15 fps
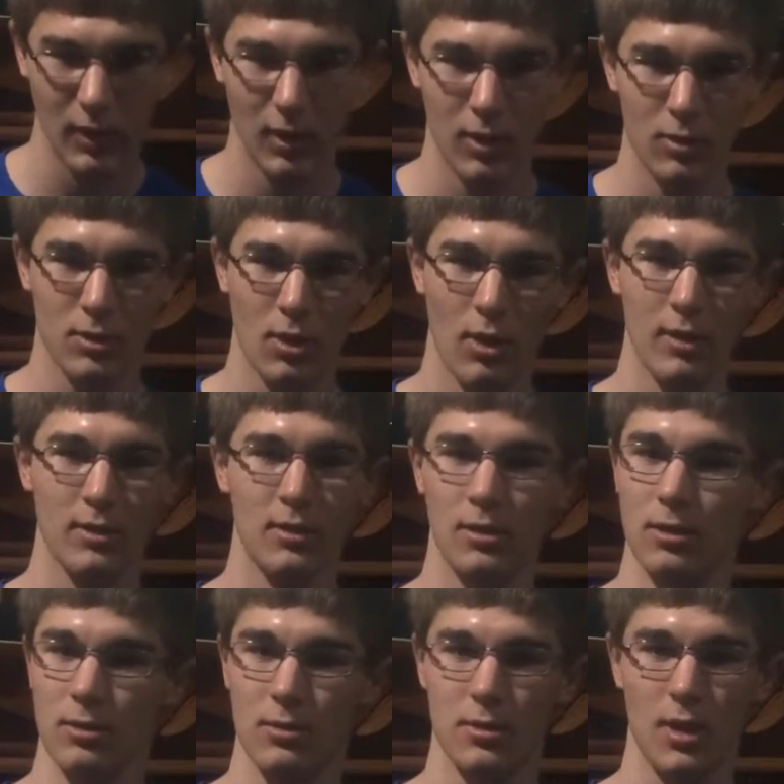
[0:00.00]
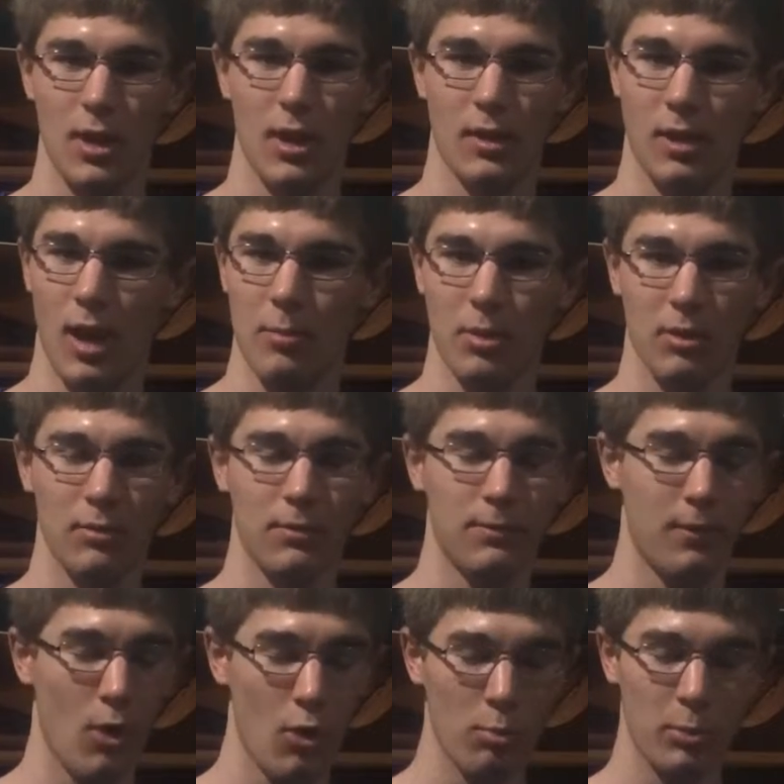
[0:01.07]
He was going to use a type of
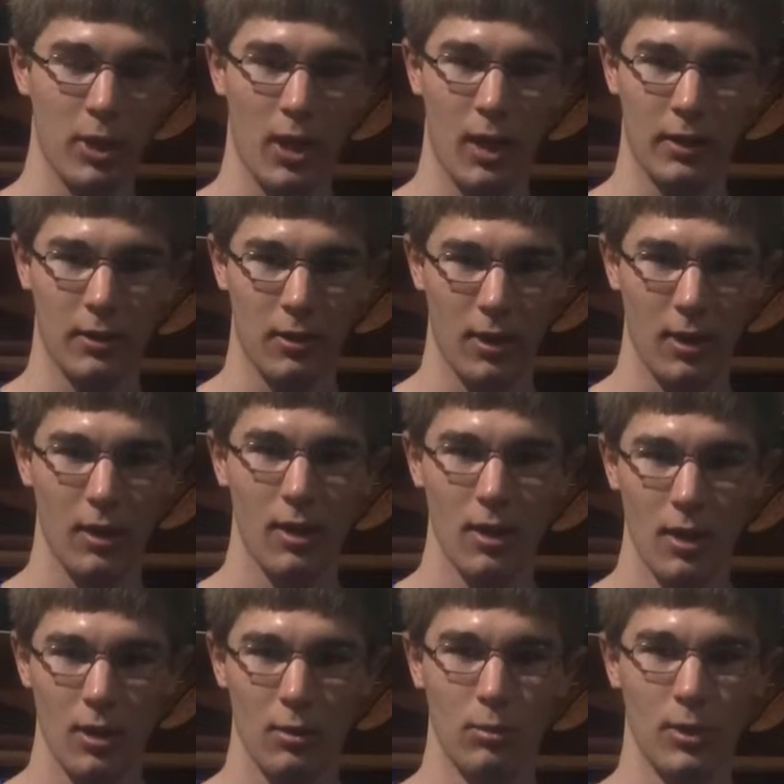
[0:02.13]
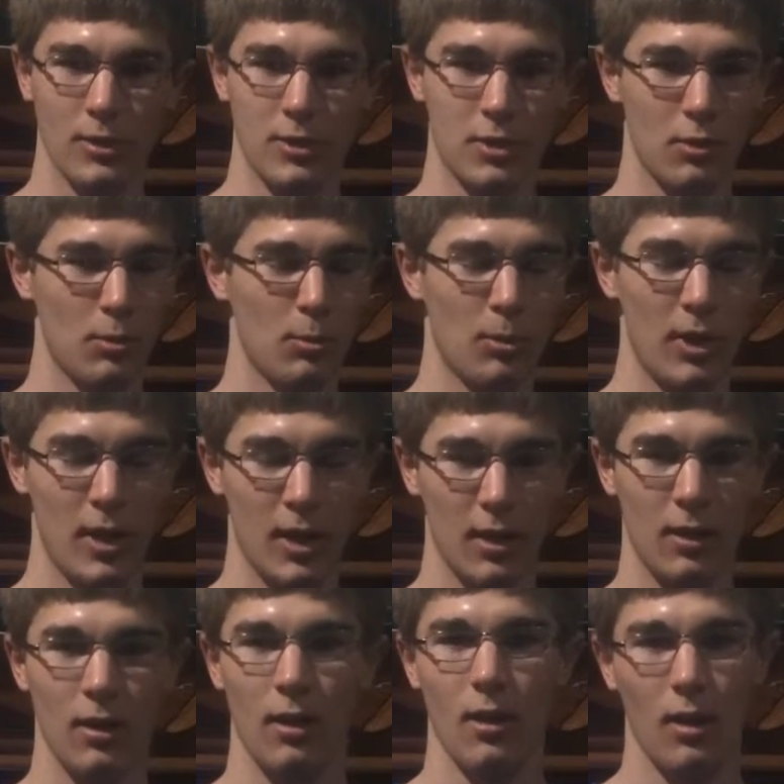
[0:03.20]
foam concrete which
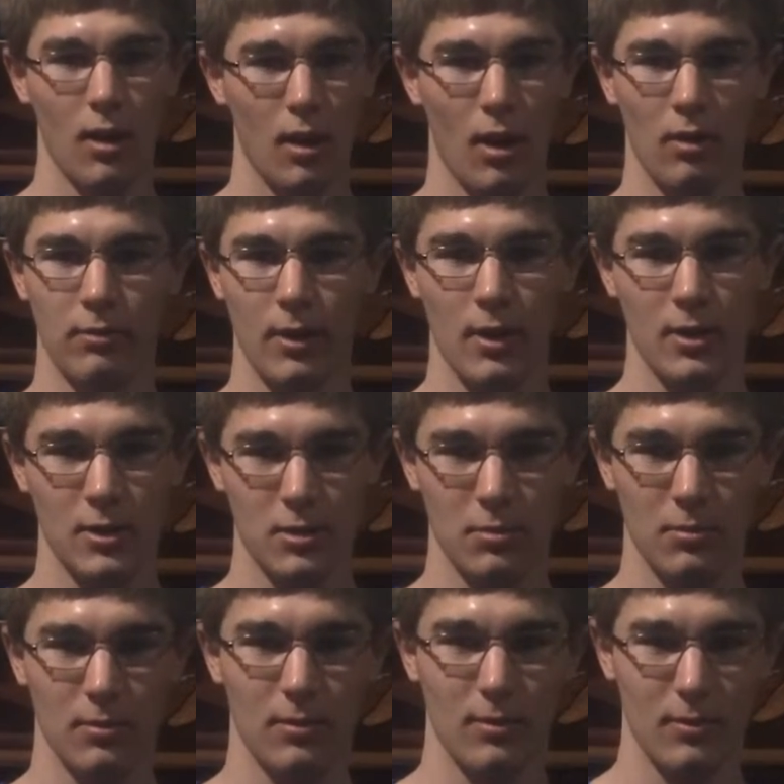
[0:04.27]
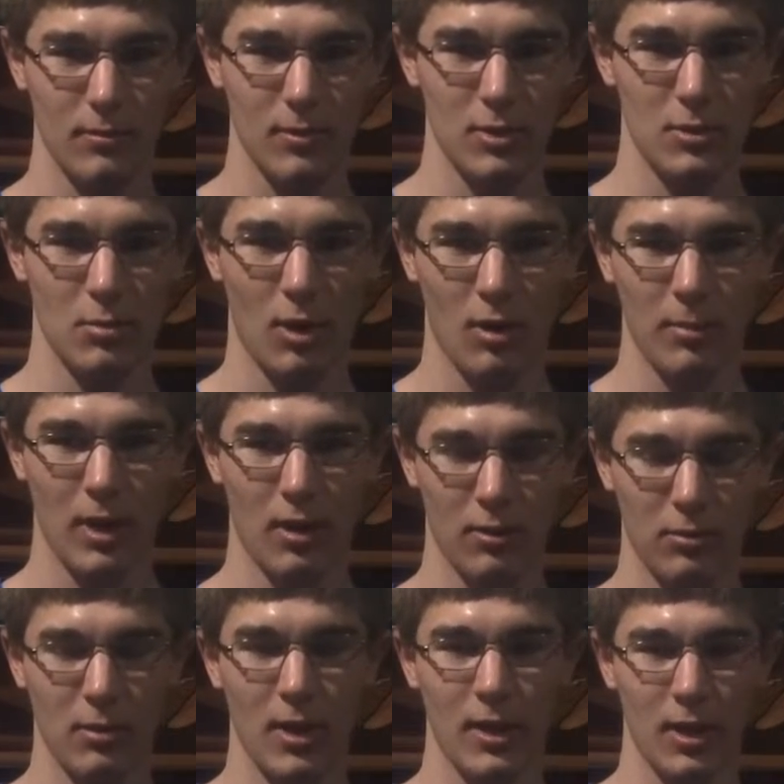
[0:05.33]
weighed a very small amount
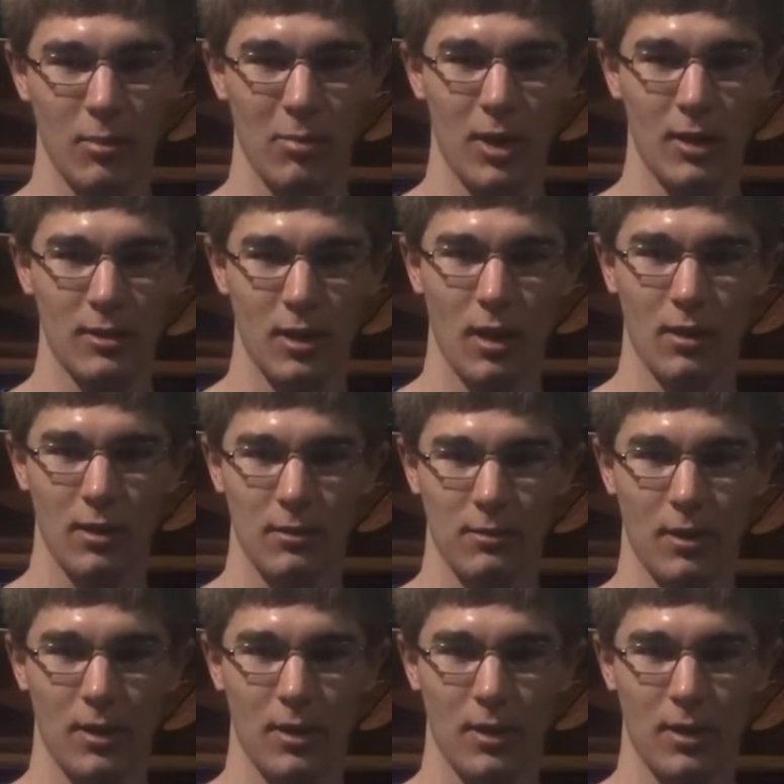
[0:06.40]
of weight compared to other